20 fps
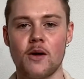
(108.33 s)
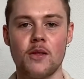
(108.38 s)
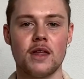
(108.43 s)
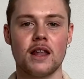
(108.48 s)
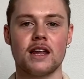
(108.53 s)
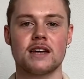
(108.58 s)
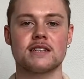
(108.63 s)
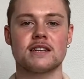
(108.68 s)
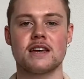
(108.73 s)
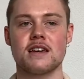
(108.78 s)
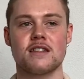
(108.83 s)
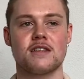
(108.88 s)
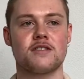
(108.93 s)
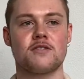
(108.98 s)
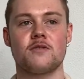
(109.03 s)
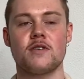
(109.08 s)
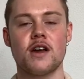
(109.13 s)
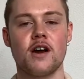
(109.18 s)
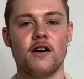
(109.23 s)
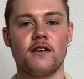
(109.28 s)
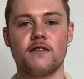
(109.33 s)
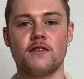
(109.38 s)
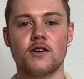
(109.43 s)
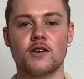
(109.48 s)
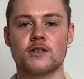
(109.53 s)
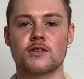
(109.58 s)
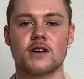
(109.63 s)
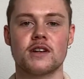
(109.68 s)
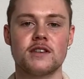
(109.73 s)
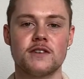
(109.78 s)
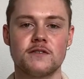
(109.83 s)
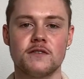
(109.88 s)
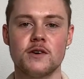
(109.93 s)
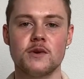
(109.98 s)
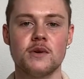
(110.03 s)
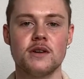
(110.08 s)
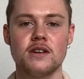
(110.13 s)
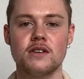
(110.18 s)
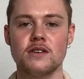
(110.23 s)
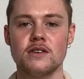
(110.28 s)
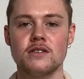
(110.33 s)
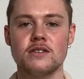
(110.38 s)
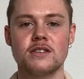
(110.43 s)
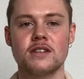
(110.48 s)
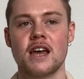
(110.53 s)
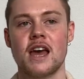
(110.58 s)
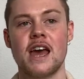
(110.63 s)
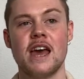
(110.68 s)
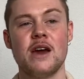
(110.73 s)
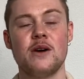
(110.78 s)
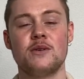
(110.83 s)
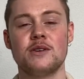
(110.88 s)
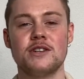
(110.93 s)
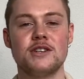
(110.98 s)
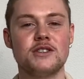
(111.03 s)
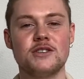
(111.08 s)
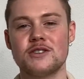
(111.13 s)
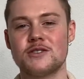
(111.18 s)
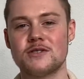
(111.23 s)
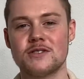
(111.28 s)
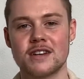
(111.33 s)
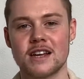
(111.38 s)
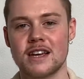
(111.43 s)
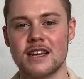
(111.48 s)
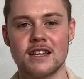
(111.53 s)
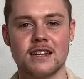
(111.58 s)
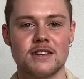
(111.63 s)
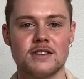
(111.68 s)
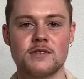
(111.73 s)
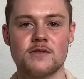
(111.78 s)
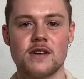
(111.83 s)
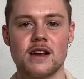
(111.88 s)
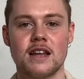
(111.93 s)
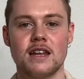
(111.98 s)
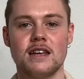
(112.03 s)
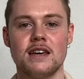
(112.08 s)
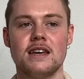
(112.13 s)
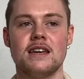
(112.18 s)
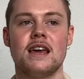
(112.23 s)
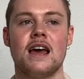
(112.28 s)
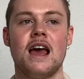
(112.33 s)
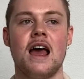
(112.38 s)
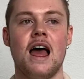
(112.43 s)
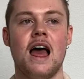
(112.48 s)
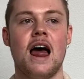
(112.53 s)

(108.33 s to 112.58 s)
the last 3 or 4 transfer windows, which is just ridiculous really.